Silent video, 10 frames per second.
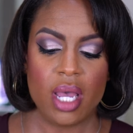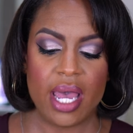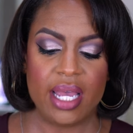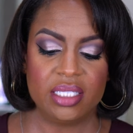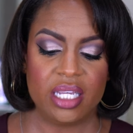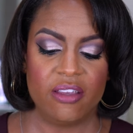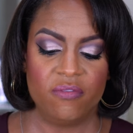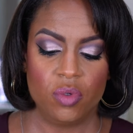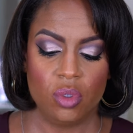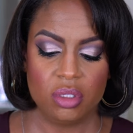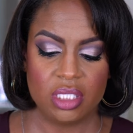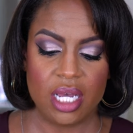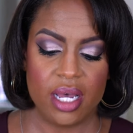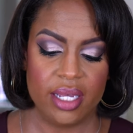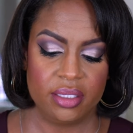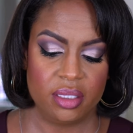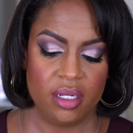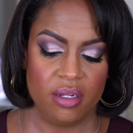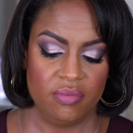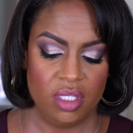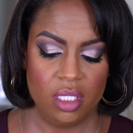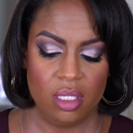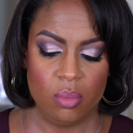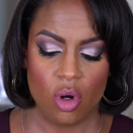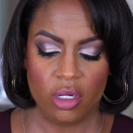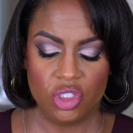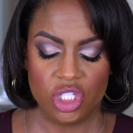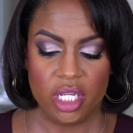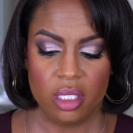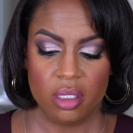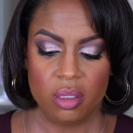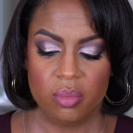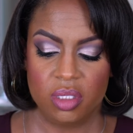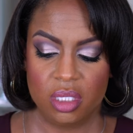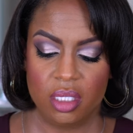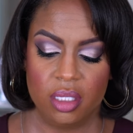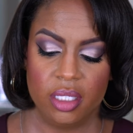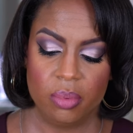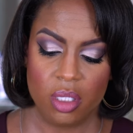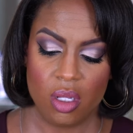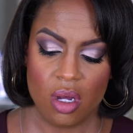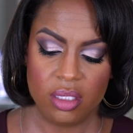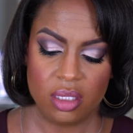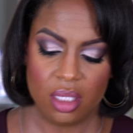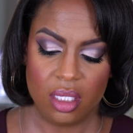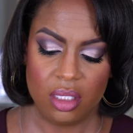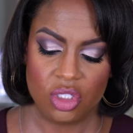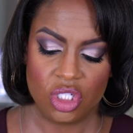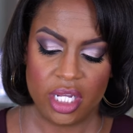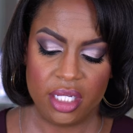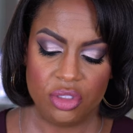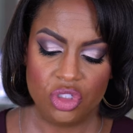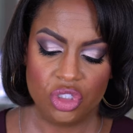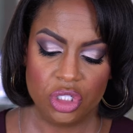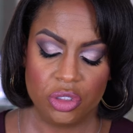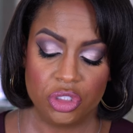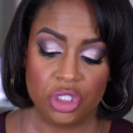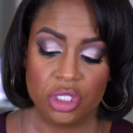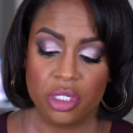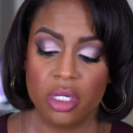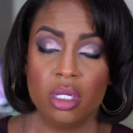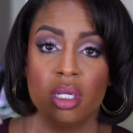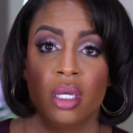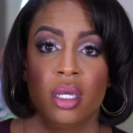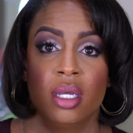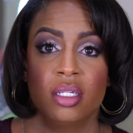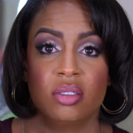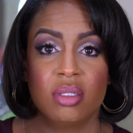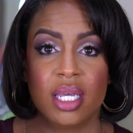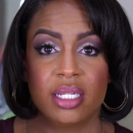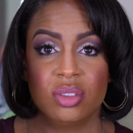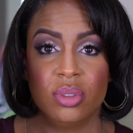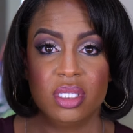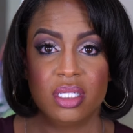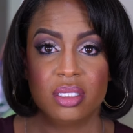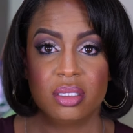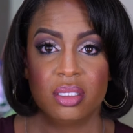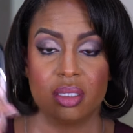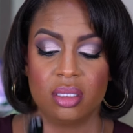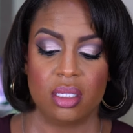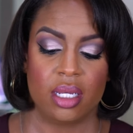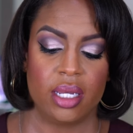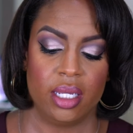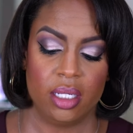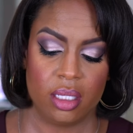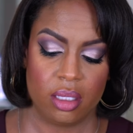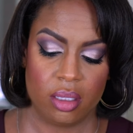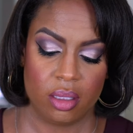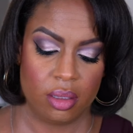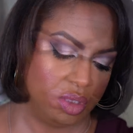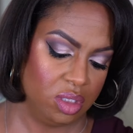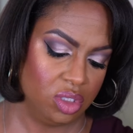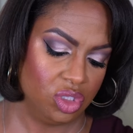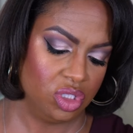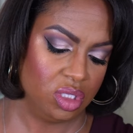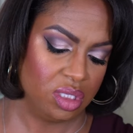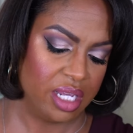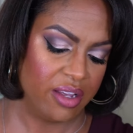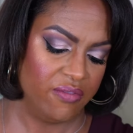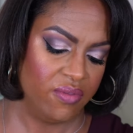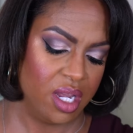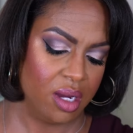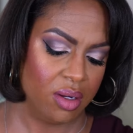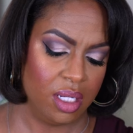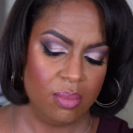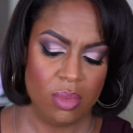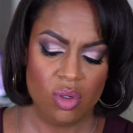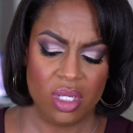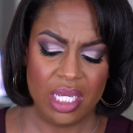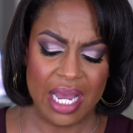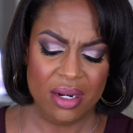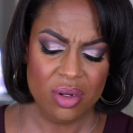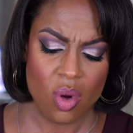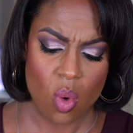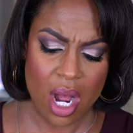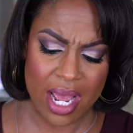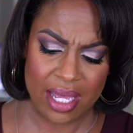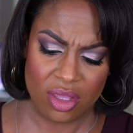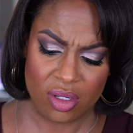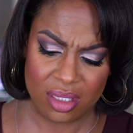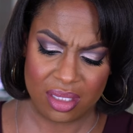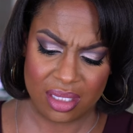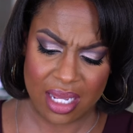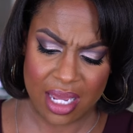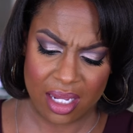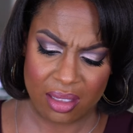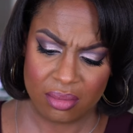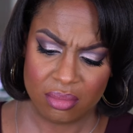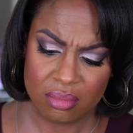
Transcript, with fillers: has a full size of the Marc Jacobs lip gloss in the shade Sugar Sugar. So that's what this looks like. This is just like a very milky, I don't know why I thought this had,